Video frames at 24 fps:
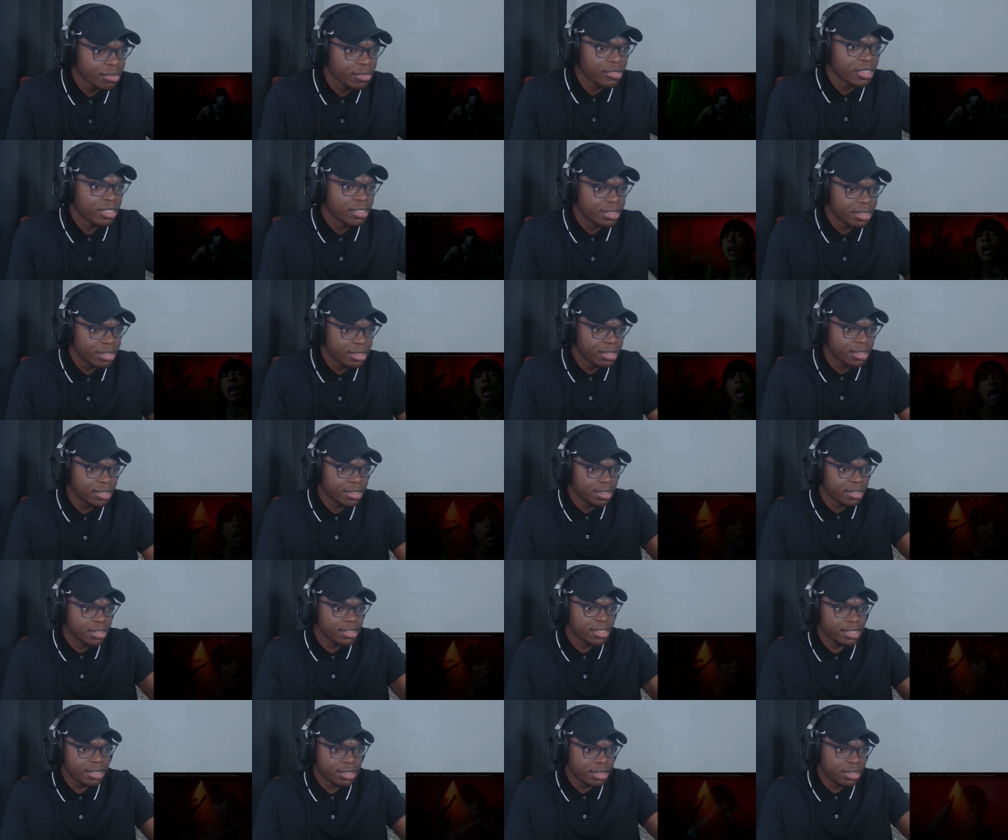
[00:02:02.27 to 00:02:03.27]
mi
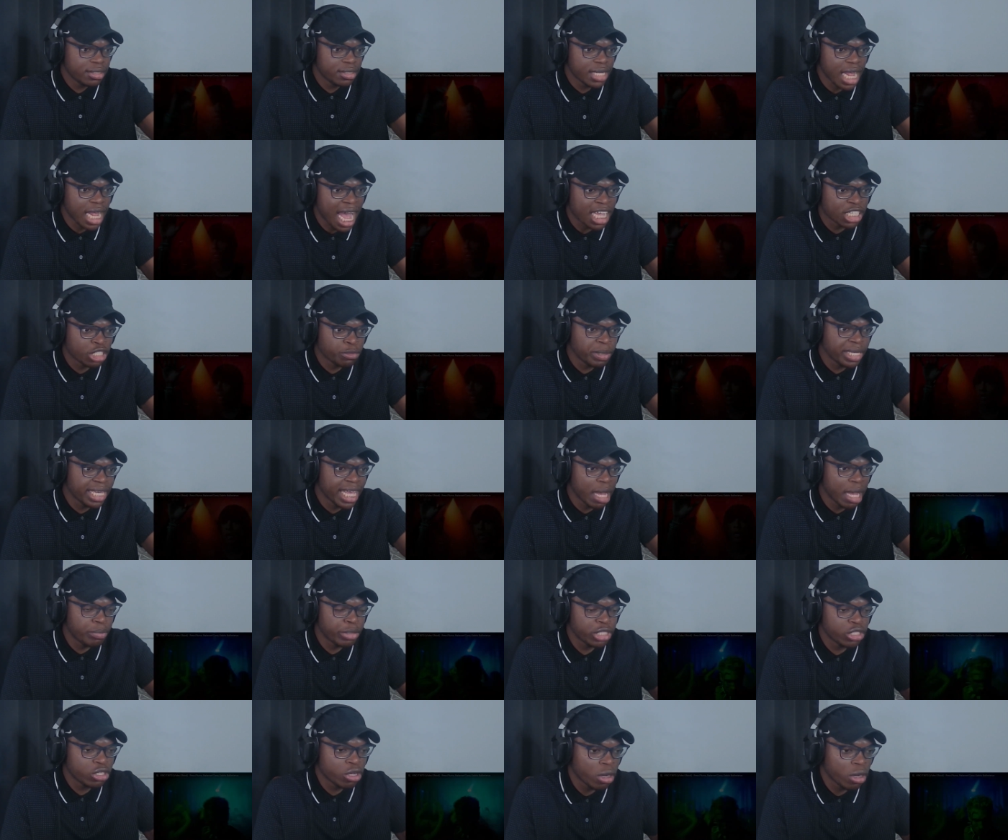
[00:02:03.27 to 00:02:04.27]
naufragio. Das mi
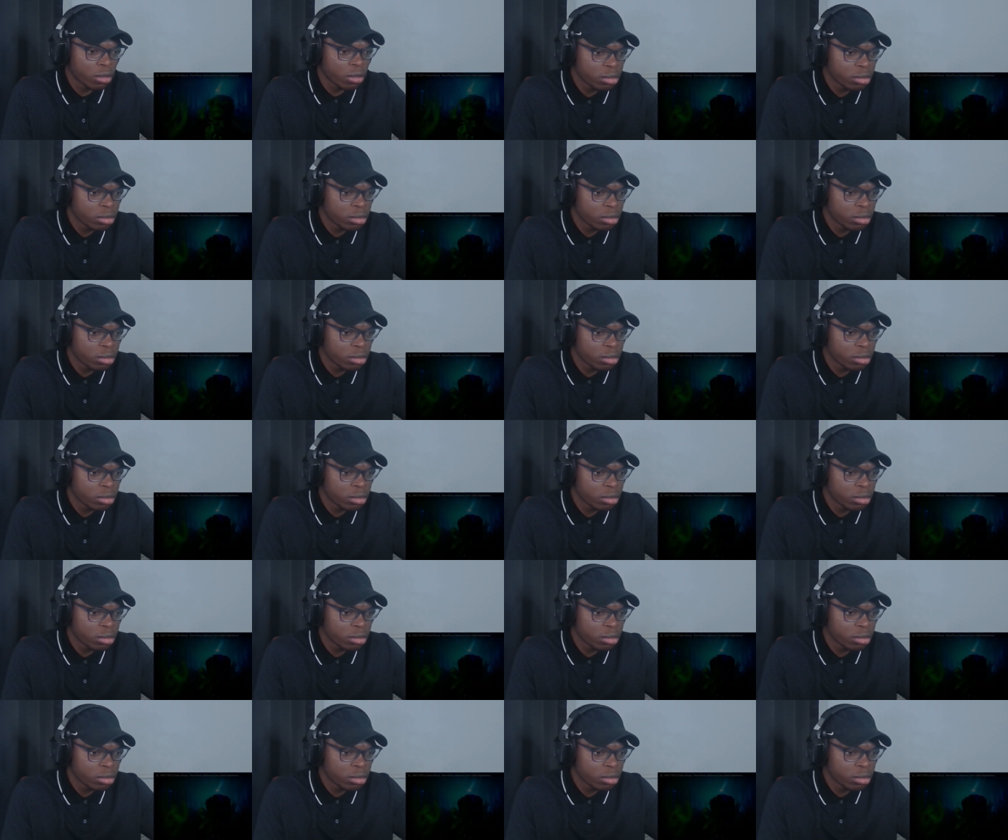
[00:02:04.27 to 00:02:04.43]
gabito.